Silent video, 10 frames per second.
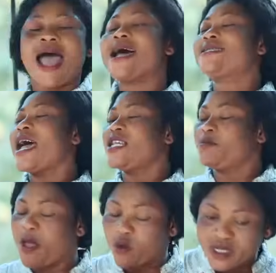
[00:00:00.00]
As I
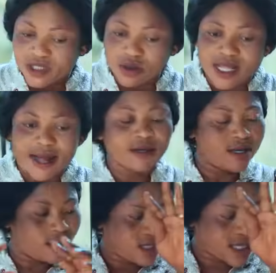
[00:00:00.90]
speak with you now,
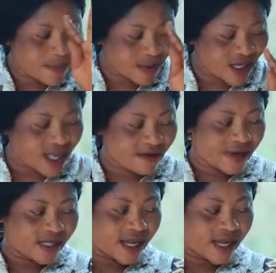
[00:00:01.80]
it's happening live